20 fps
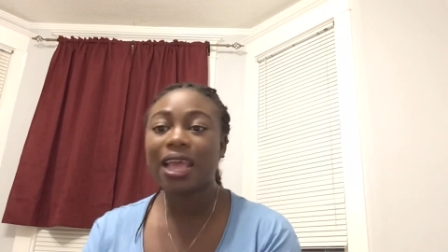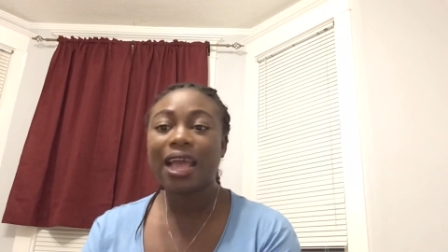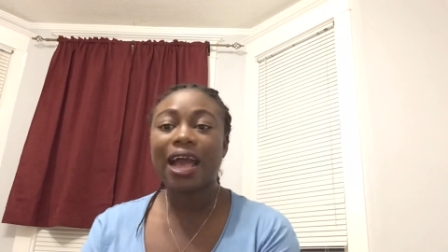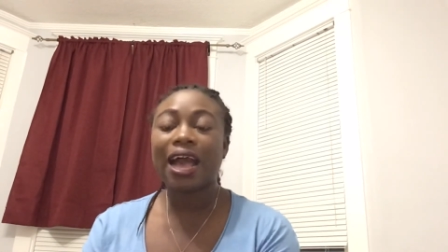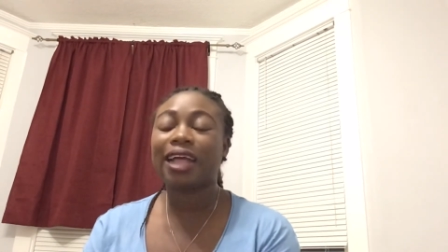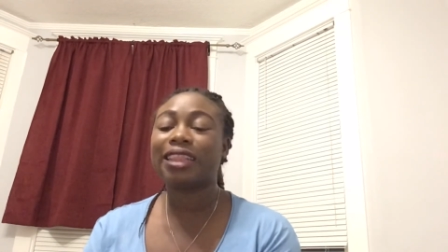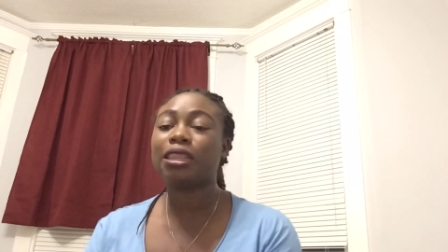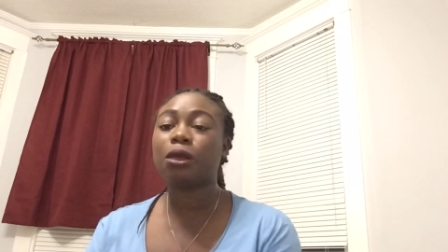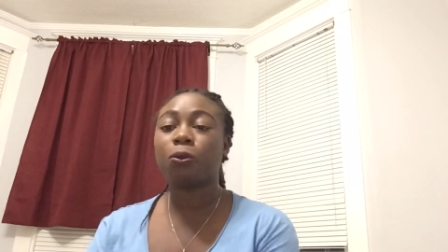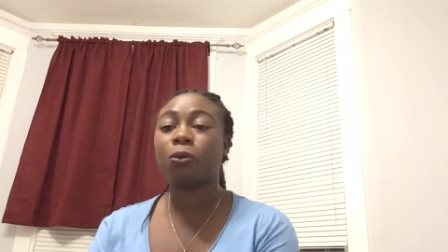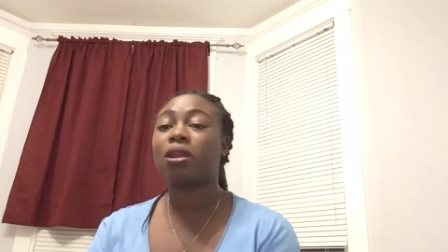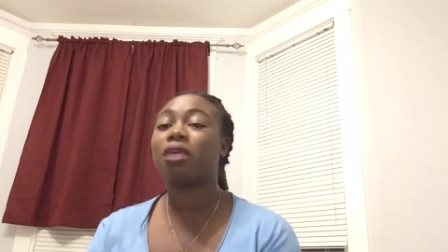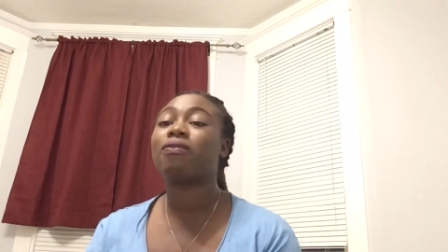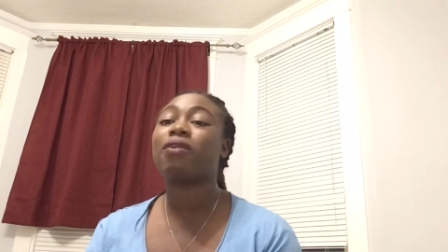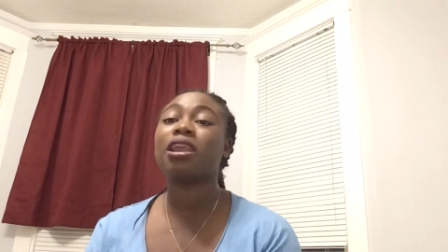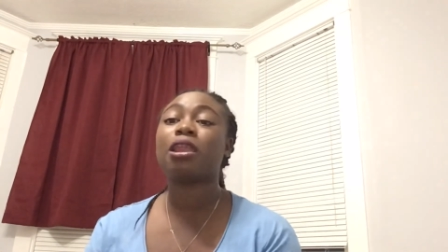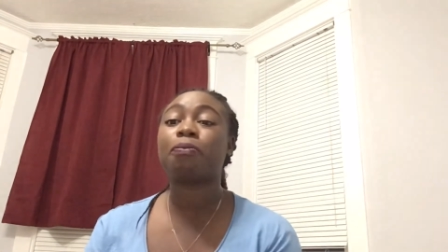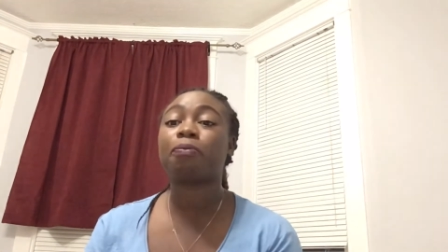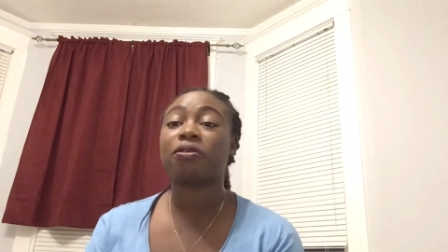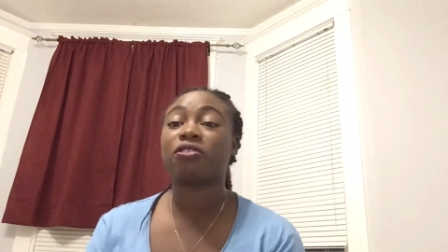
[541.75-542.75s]
and then whatever
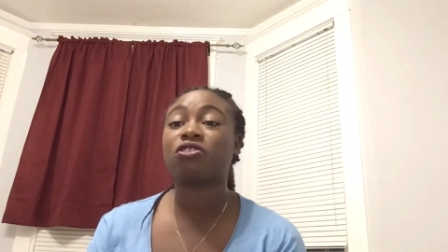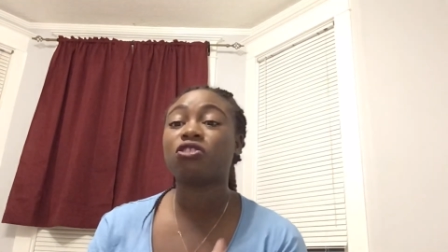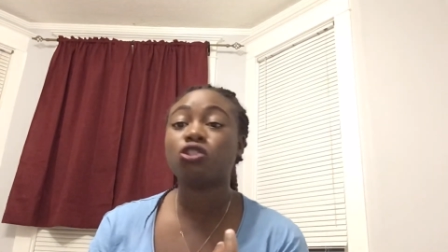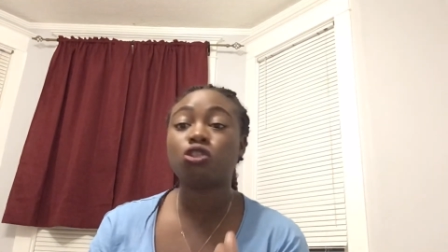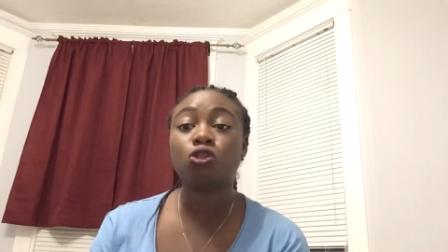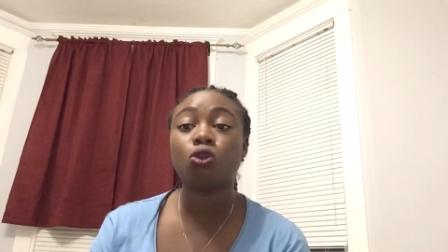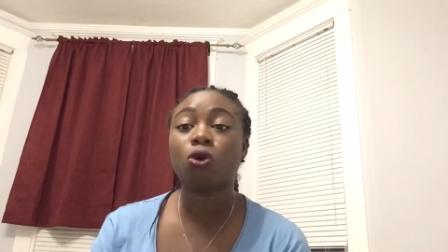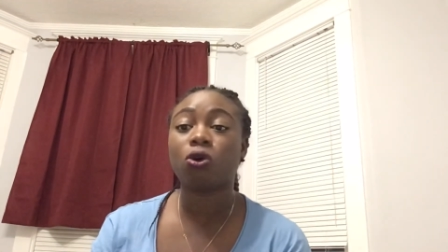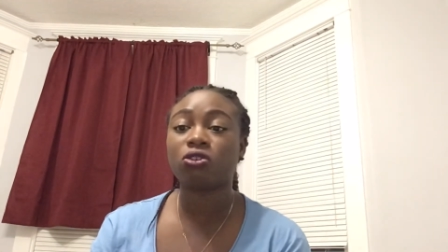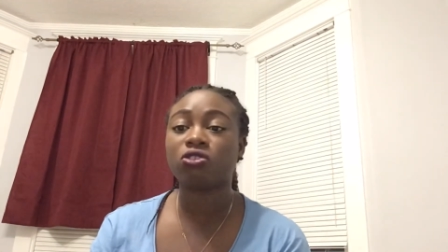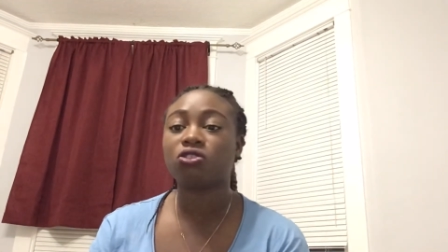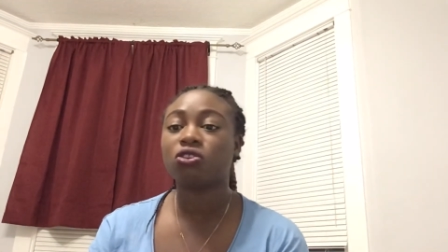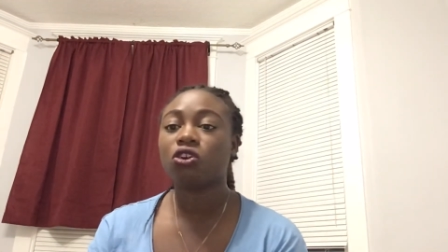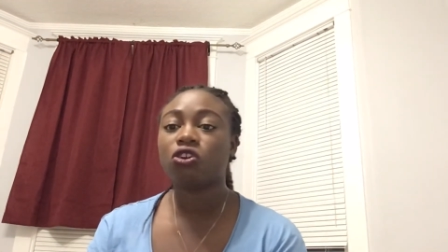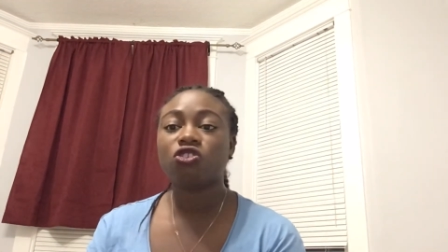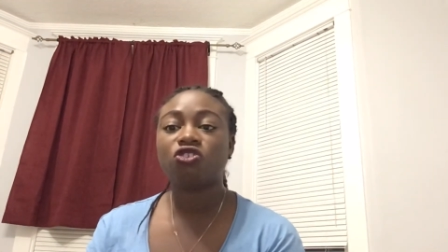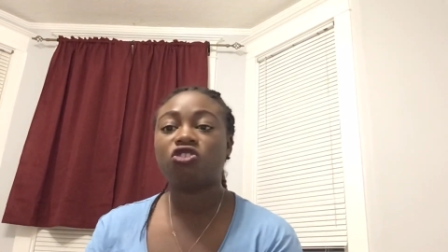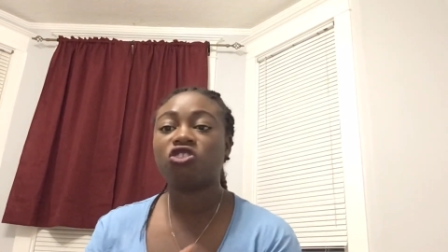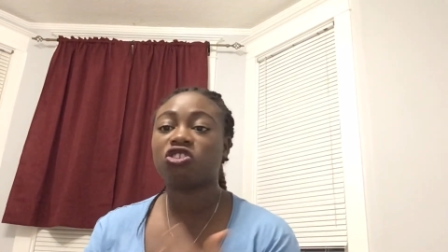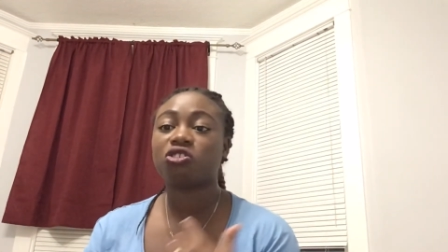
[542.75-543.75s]
the person does
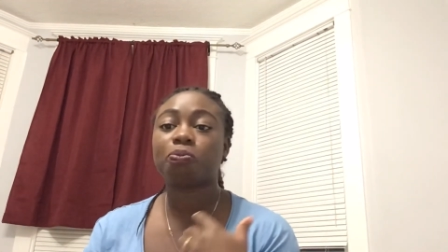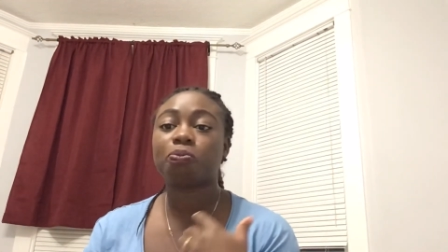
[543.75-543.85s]
just